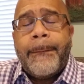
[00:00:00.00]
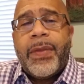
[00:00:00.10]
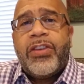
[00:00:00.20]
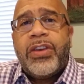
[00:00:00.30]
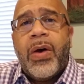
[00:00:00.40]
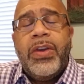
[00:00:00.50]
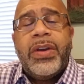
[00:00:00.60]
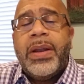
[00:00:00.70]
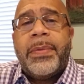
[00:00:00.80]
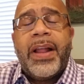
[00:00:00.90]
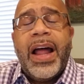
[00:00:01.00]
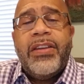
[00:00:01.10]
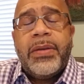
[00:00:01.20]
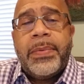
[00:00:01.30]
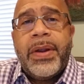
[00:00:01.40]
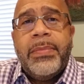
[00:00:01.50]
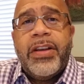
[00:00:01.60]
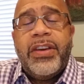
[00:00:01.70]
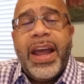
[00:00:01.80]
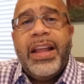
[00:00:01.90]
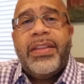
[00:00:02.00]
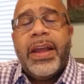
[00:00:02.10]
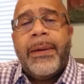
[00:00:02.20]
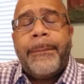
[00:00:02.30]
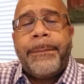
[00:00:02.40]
So you can apply this to pretty much anything.